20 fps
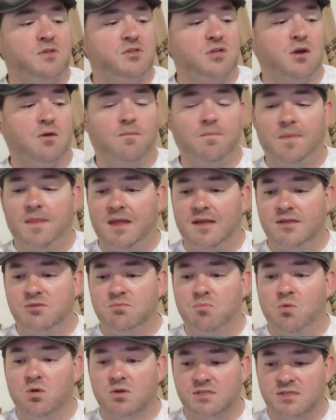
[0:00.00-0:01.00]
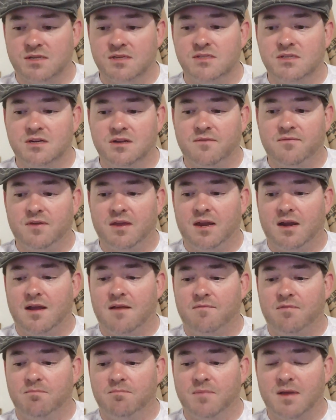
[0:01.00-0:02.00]
So it's more sensitive, and
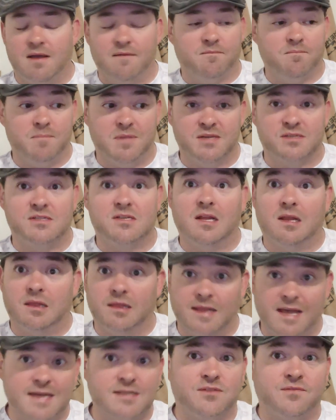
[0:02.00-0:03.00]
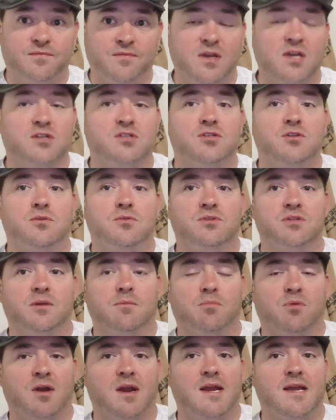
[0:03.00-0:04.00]
I've missed less fish
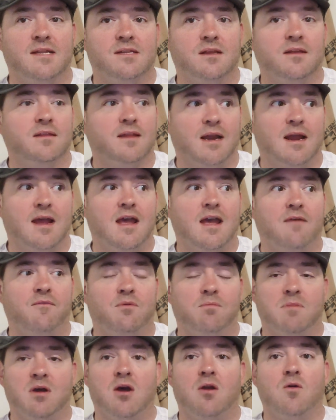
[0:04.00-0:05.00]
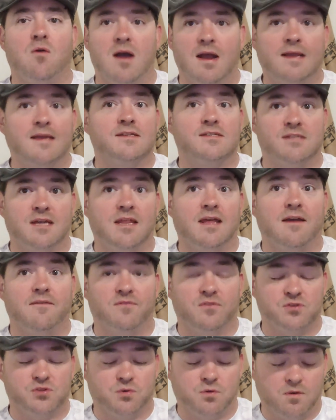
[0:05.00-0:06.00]
using braid than I have with mono. I can say
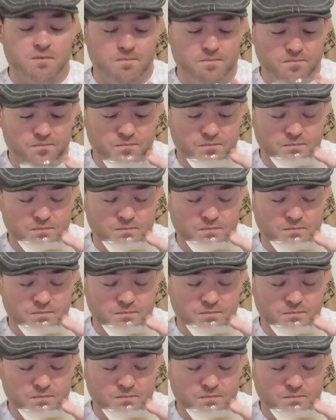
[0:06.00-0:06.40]
that for sure.